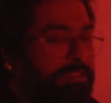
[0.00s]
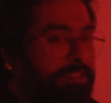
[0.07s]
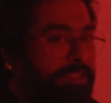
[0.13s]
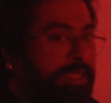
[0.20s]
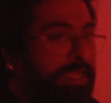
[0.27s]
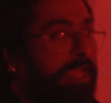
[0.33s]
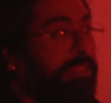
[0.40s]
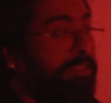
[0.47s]

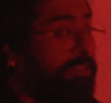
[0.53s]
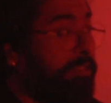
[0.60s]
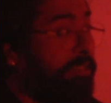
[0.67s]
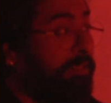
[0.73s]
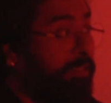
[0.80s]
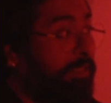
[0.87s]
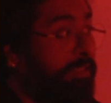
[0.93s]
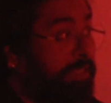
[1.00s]
that has a
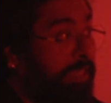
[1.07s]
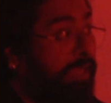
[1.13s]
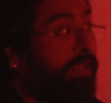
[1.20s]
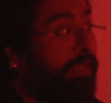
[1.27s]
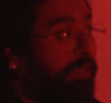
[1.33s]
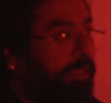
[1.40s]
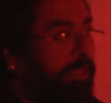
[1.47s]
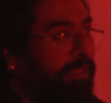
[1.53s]
certain
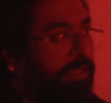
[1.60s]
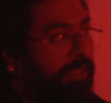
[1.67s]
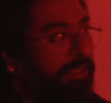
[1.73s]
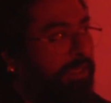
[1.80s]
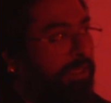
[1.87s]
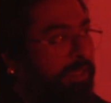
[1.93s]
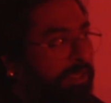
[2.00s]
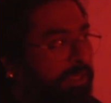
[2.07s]
integrity
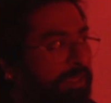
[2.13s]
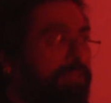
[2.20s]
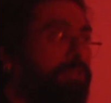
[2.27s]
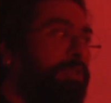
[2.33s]
is